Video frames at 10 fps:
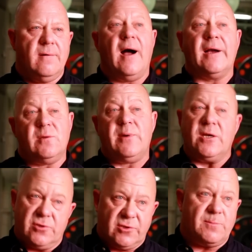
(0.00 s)

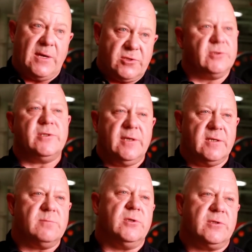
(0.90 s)
occupational specialty
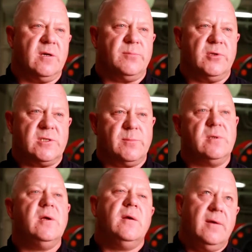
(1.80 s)
as military policemen.
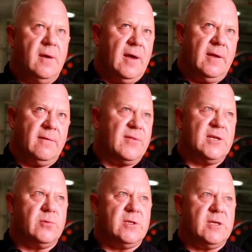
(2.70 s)
And
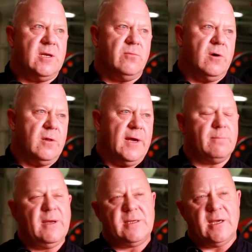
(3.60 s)
things we did were like
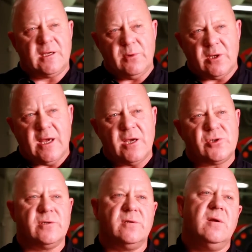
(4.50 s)
maintain
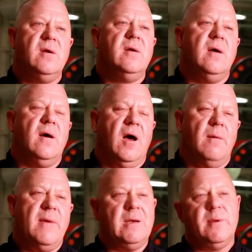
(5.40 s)
communication,
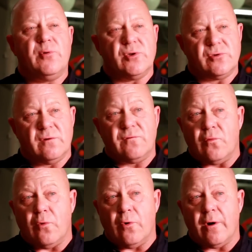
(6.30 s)
um, enemy prisoner of
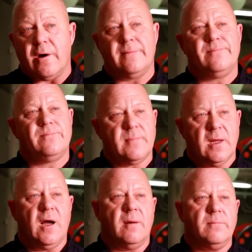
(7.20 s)
war,
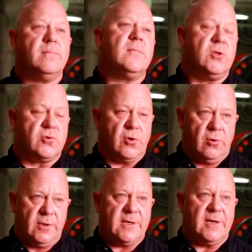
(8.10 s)
um,
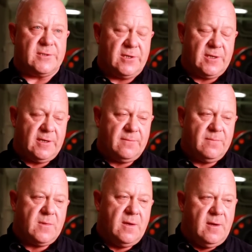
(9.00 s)
control and custody,
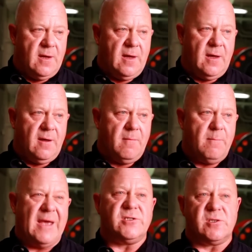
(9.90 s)
uh,
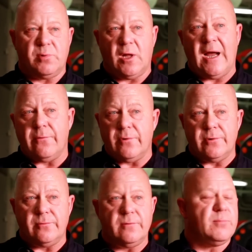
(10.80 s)
main supply
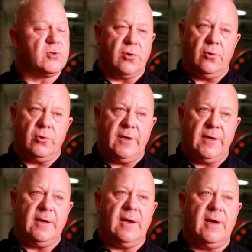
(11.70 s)
route,
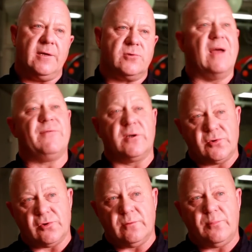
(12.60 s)
patrolling, and traffic
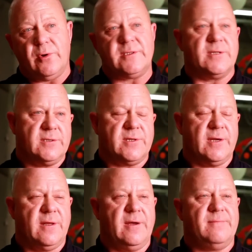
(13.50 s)
control points, things
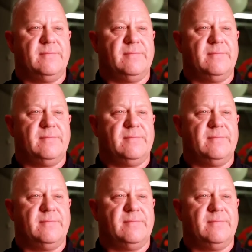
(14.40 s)
like that